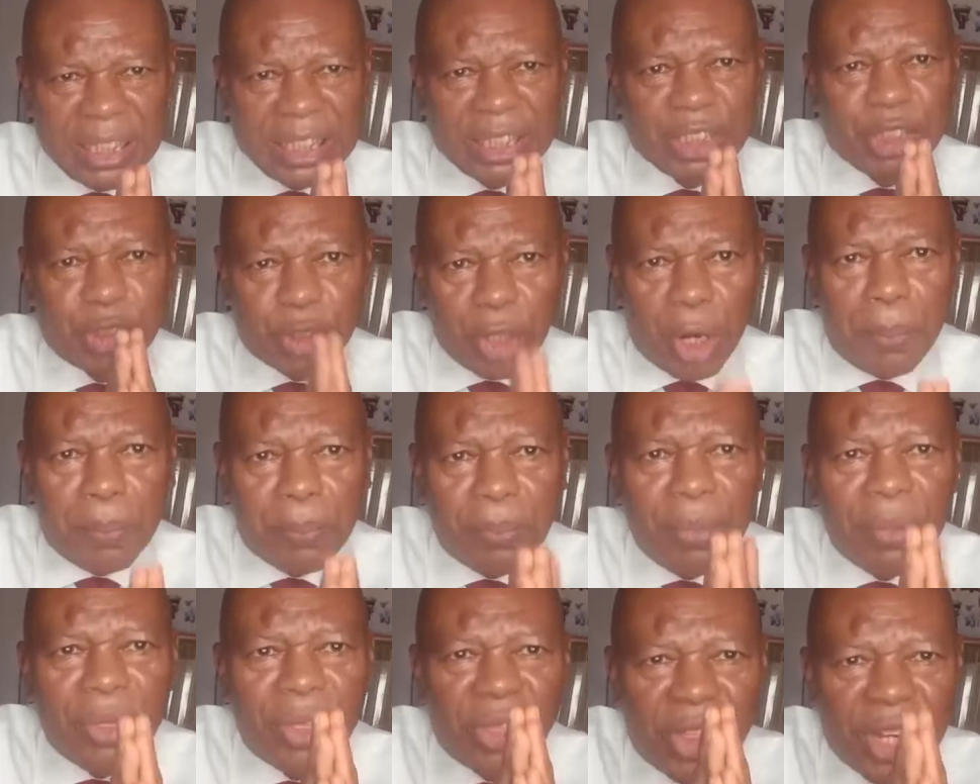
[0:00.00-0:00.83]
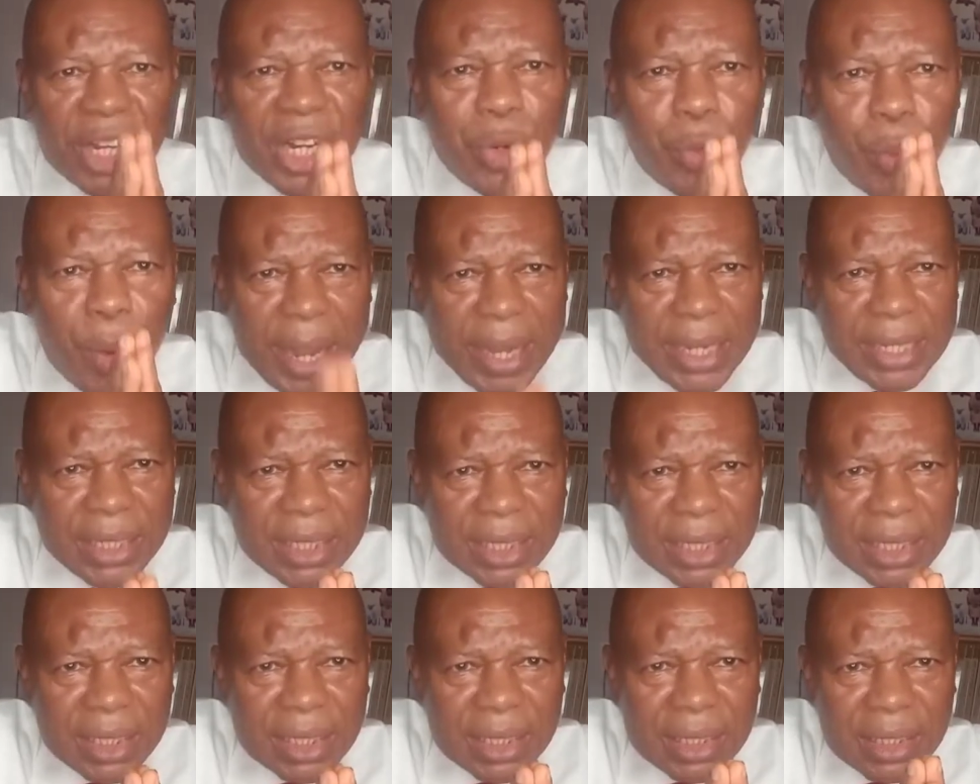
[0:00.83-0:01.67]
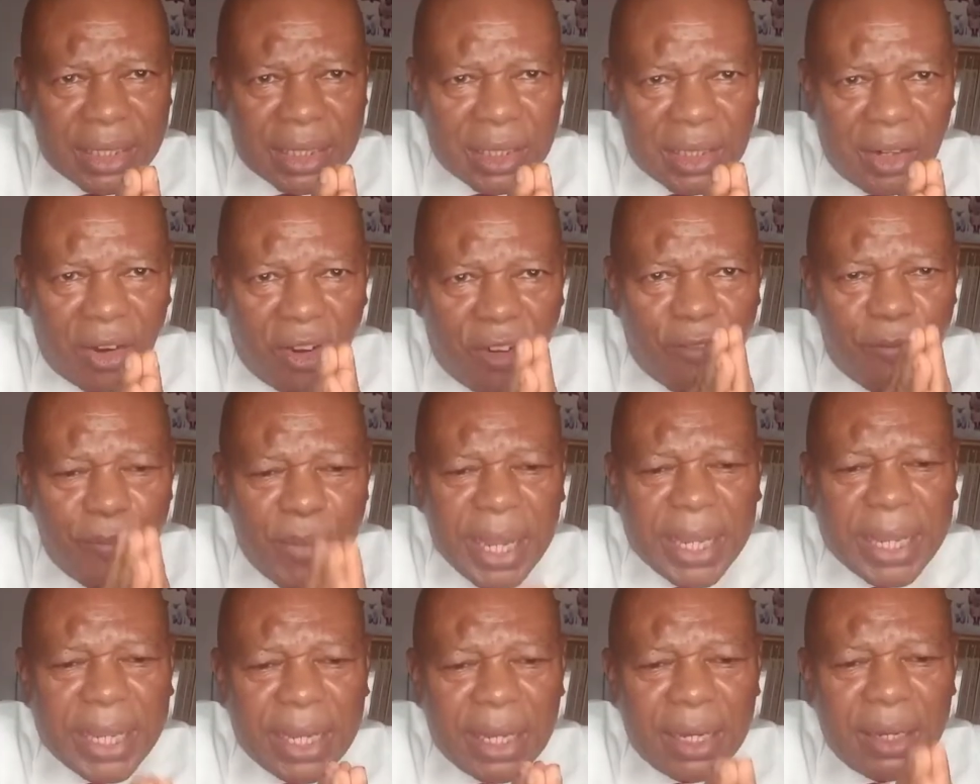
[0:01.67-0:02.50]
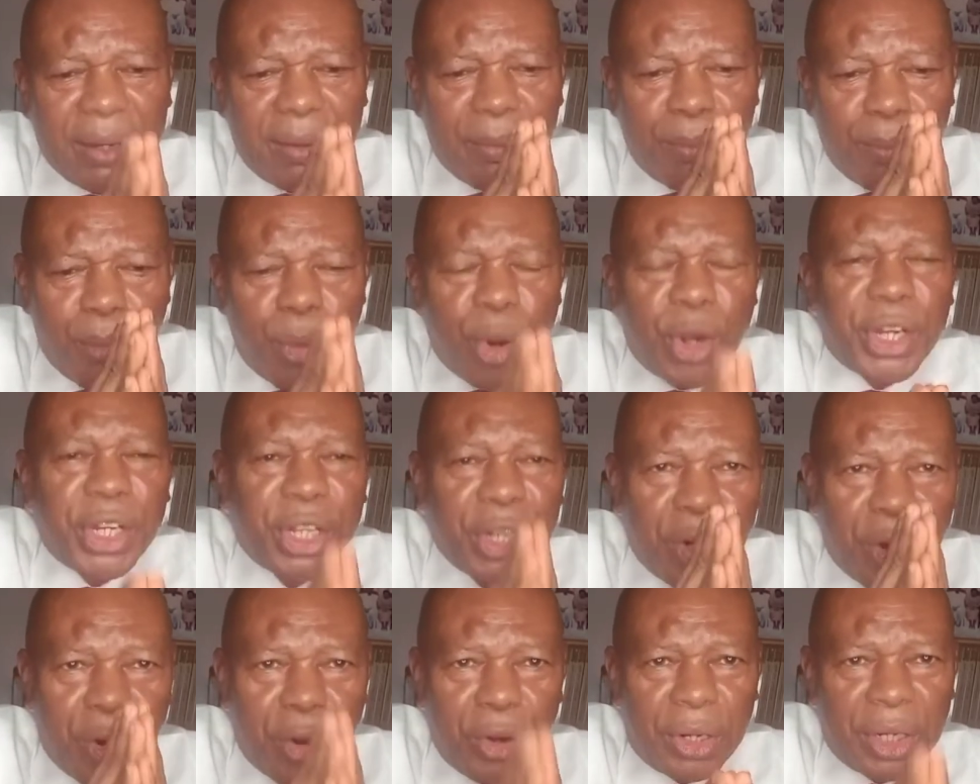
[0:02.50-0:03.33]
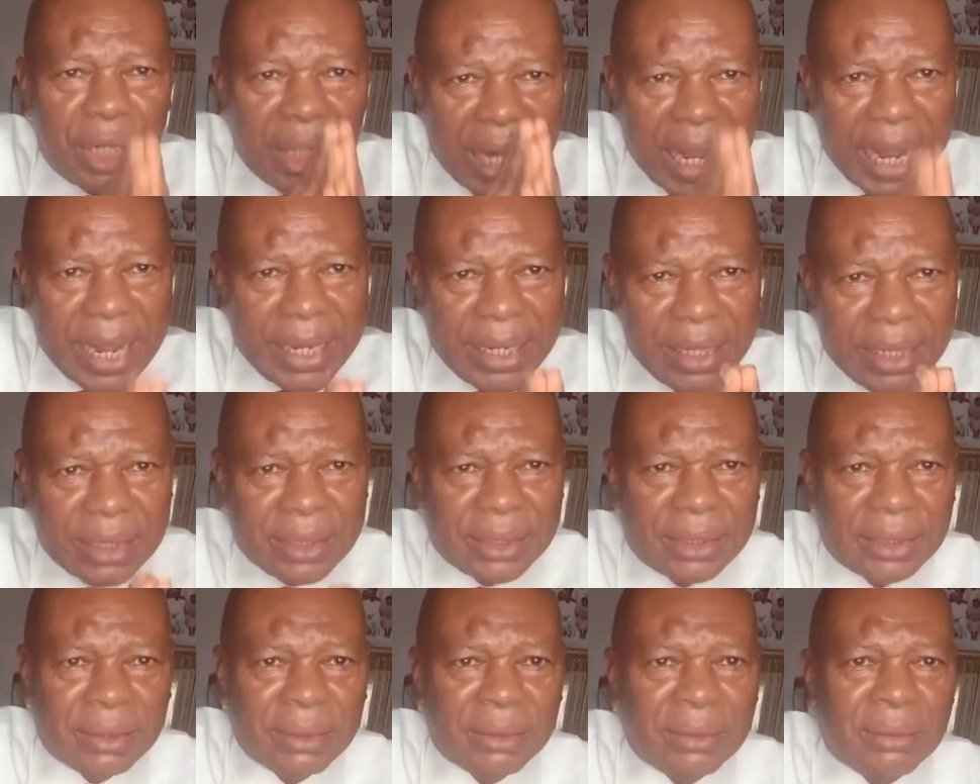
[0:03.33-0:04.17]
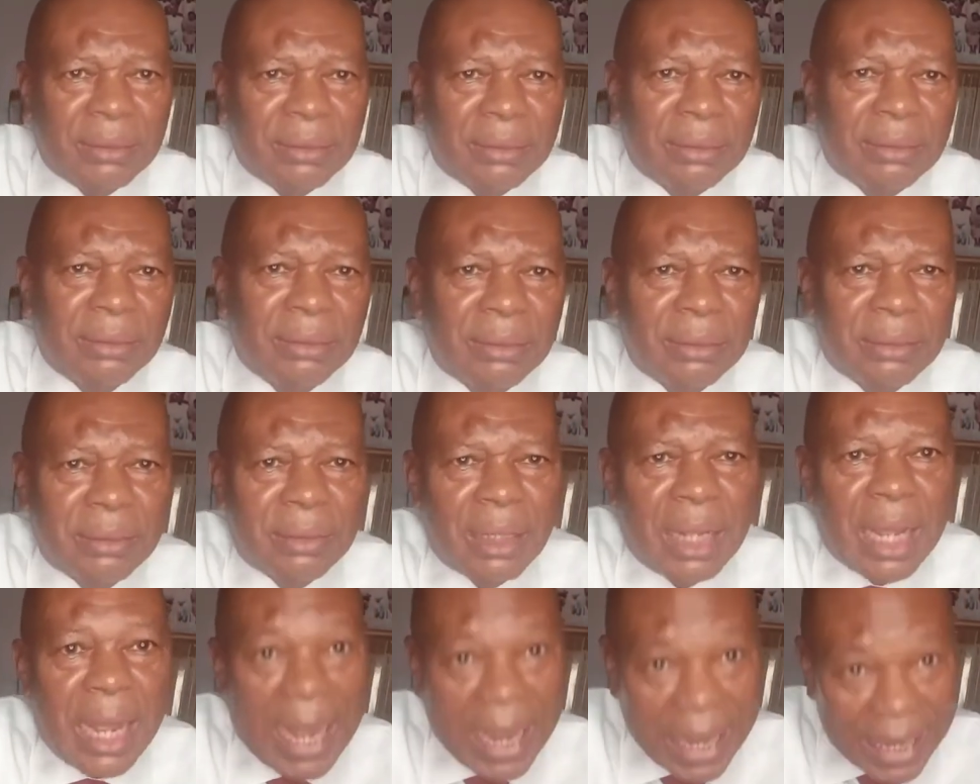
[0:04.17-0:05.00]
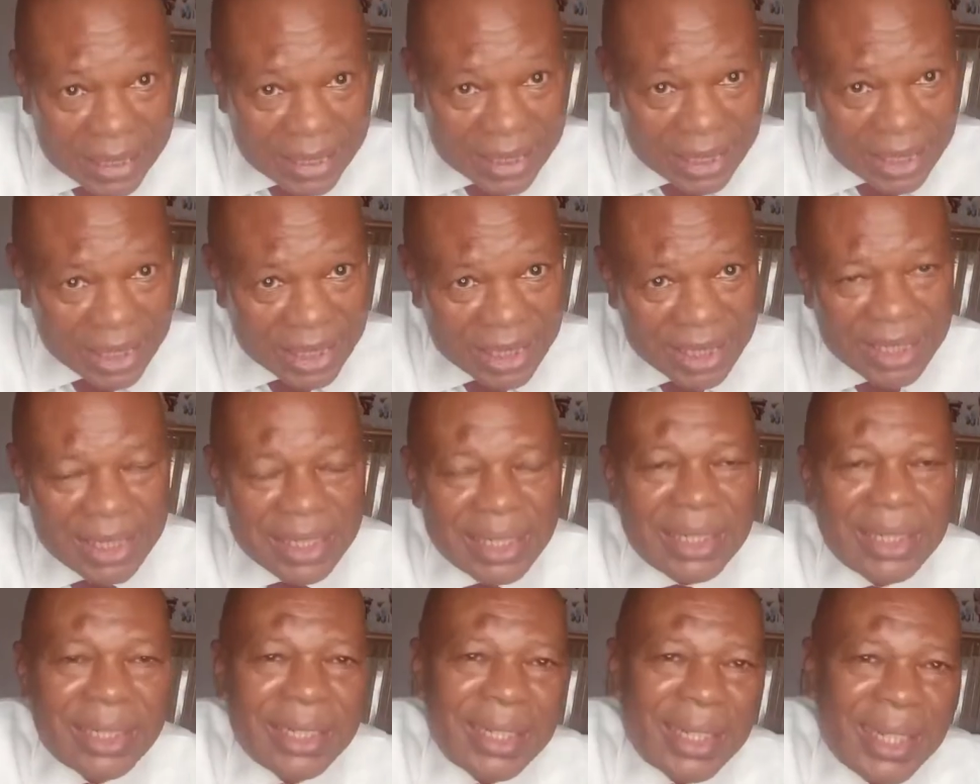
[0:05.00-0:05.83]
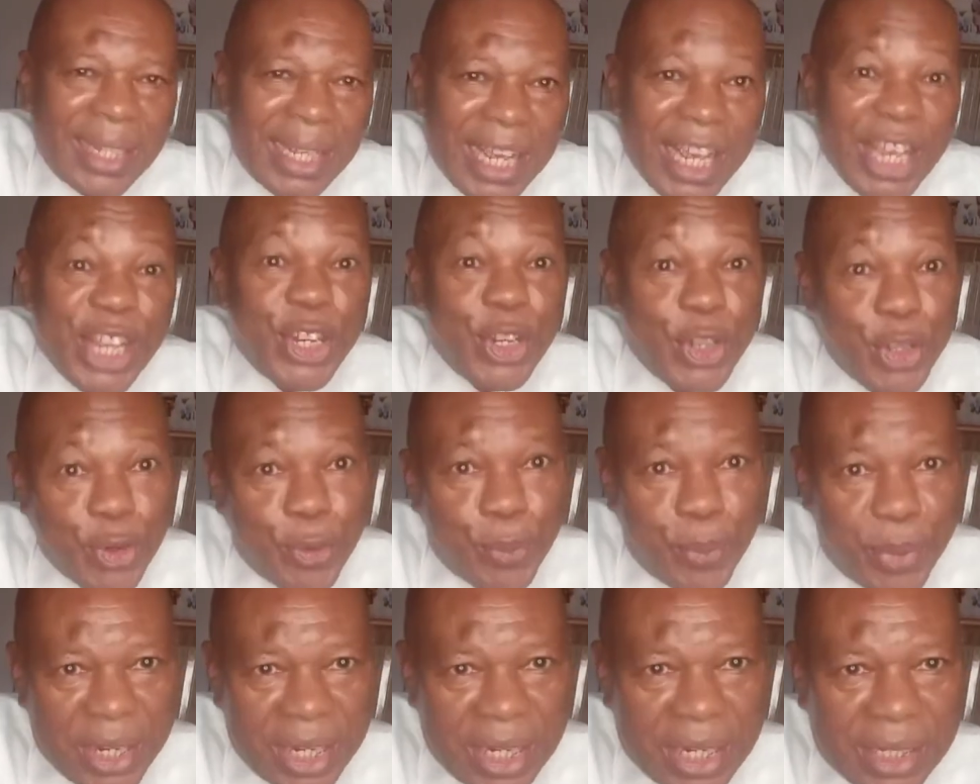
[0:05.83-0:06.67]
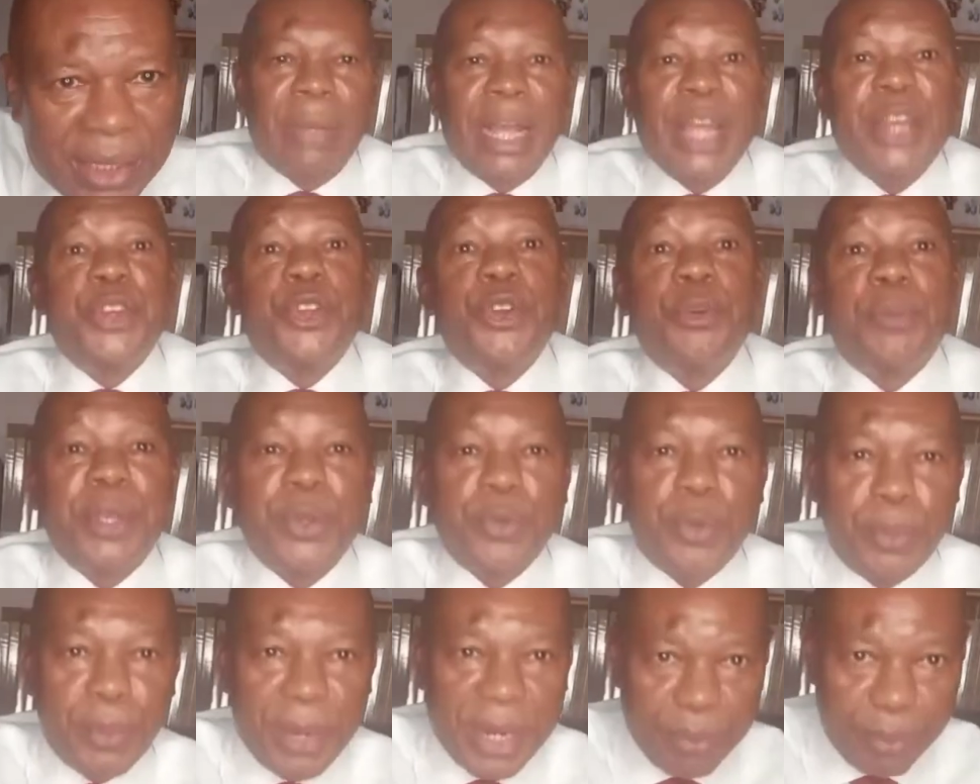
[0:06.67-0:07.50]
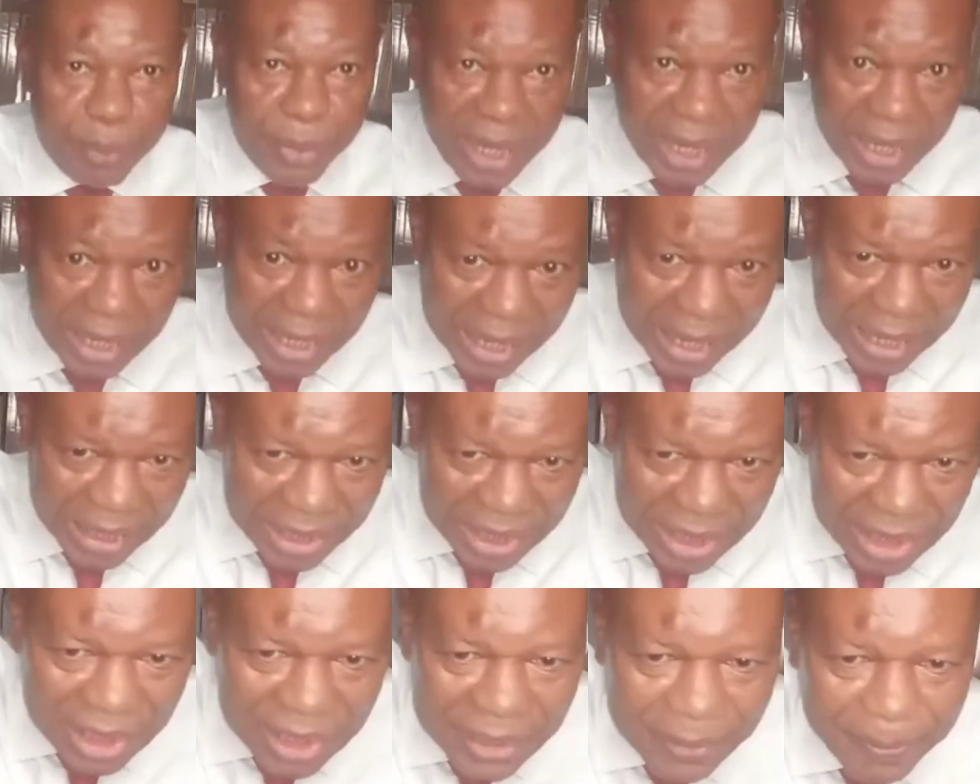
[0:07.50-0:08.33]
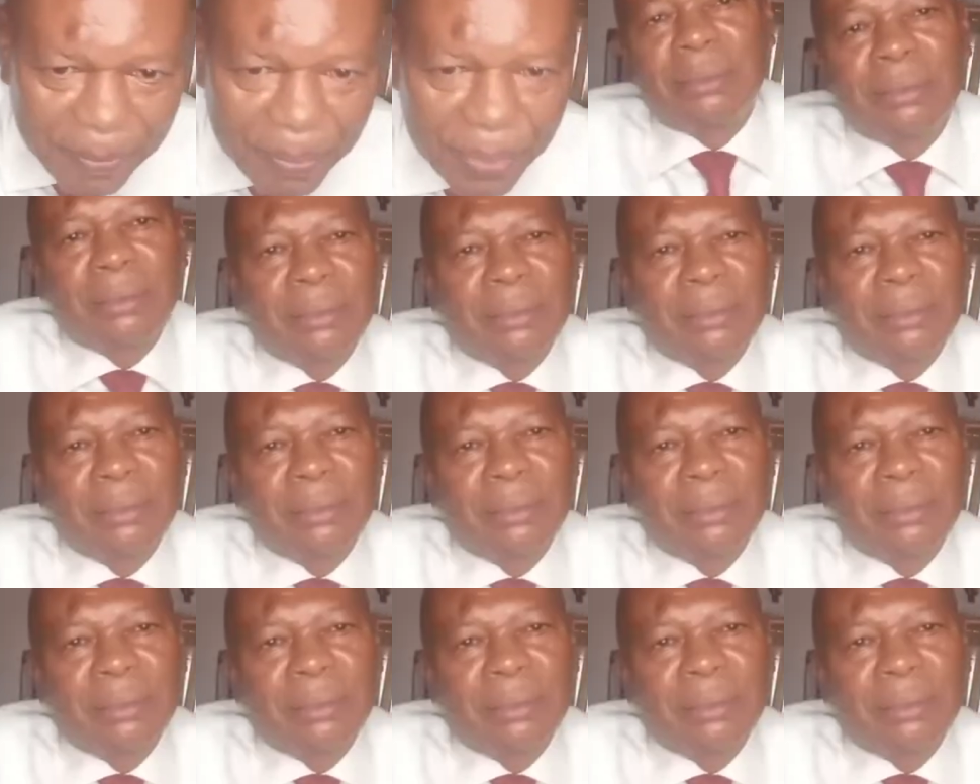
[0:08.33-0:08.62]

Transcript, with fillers: the top three ways of making money online as a newbie. By newbie, we mean beginners.